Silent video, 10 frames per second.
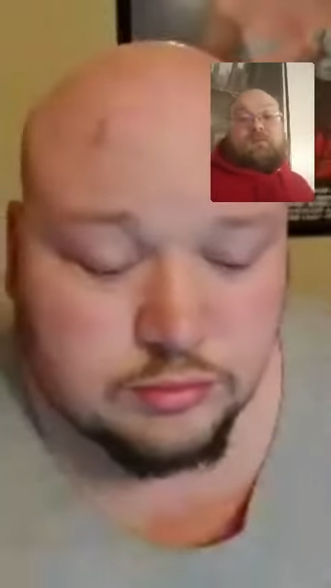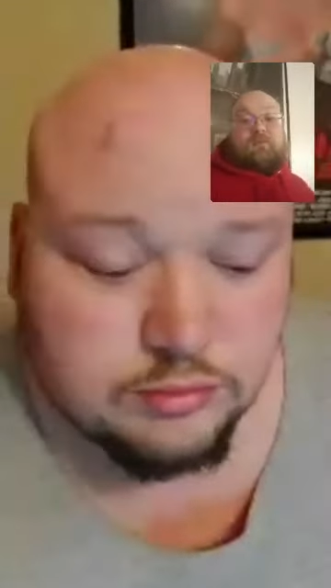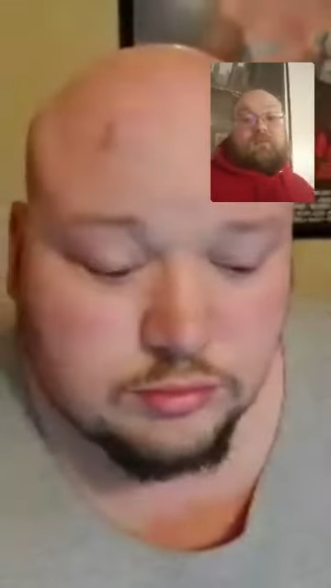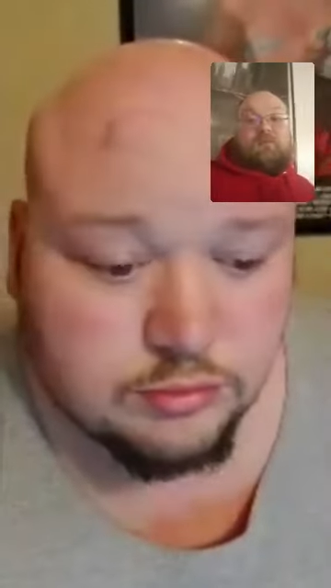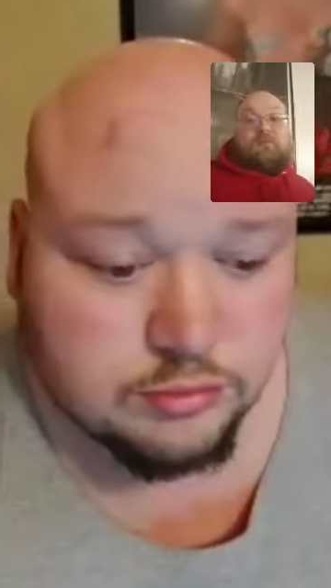
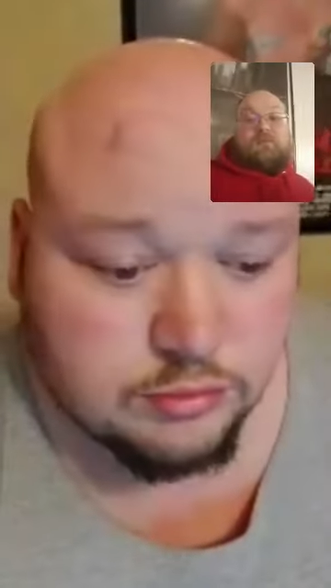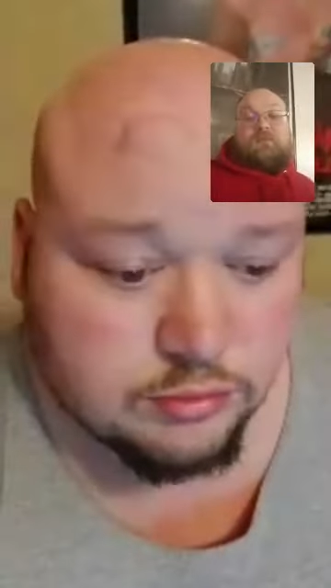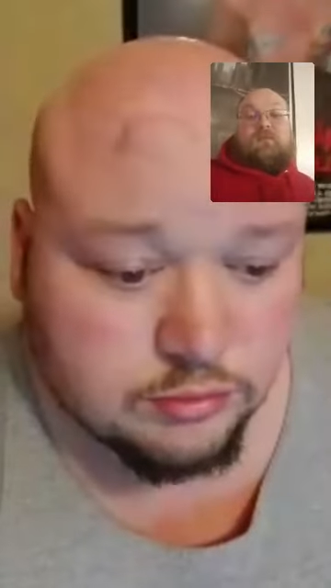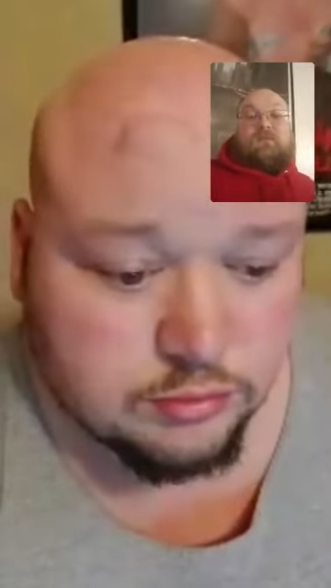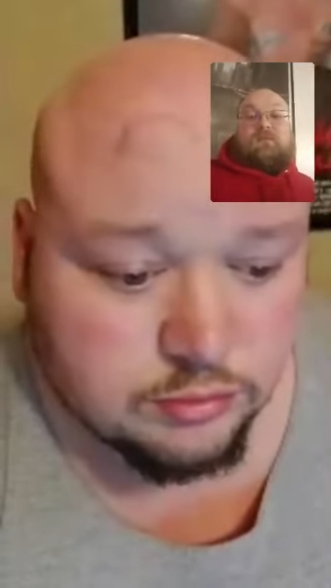
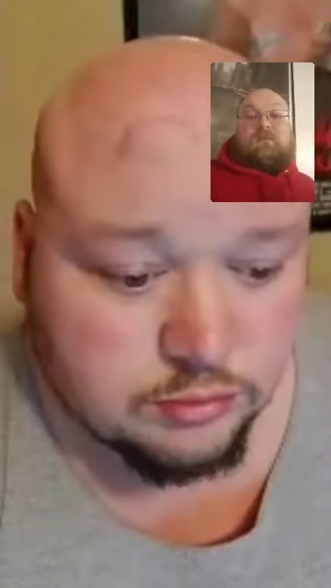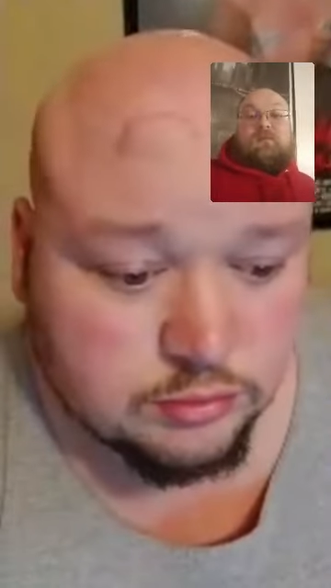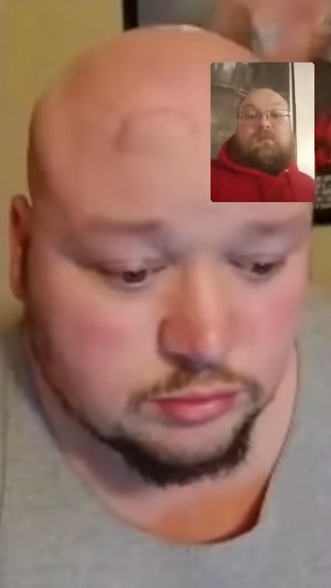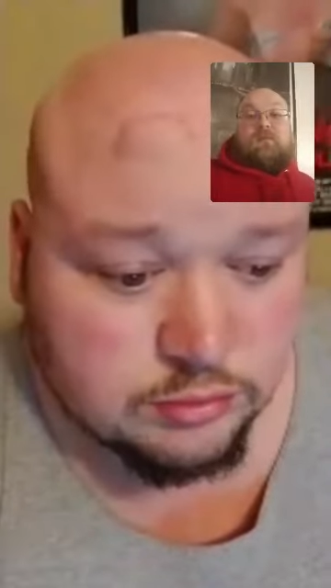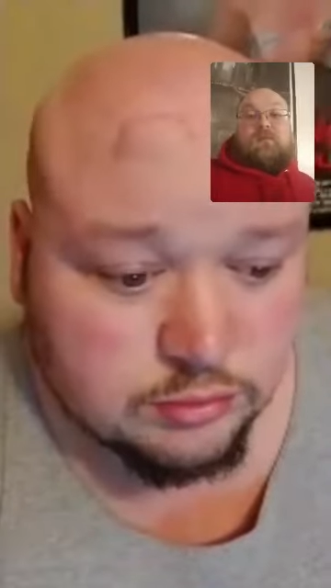
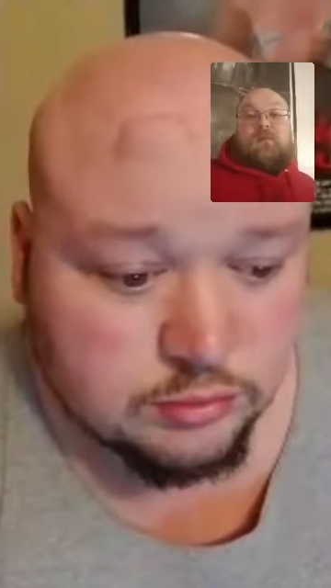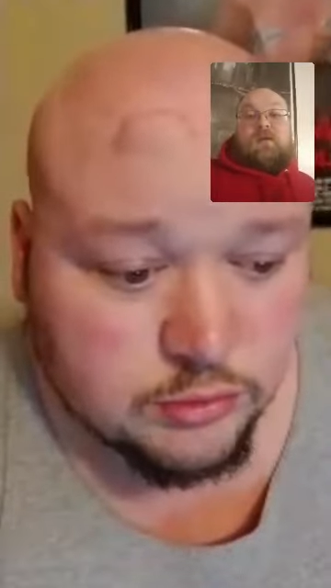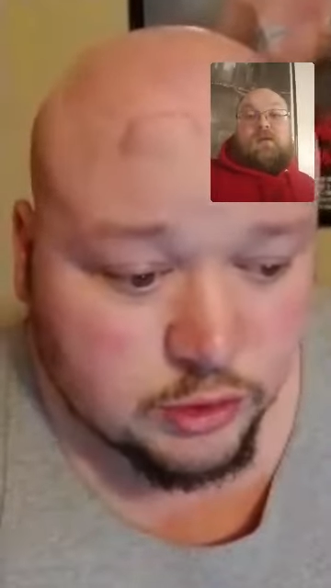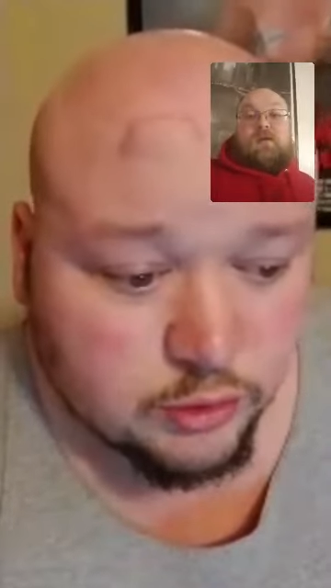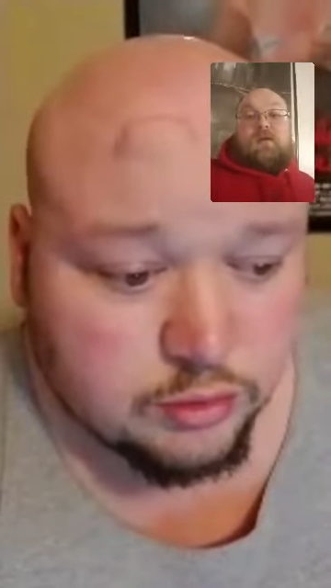Nothing is said.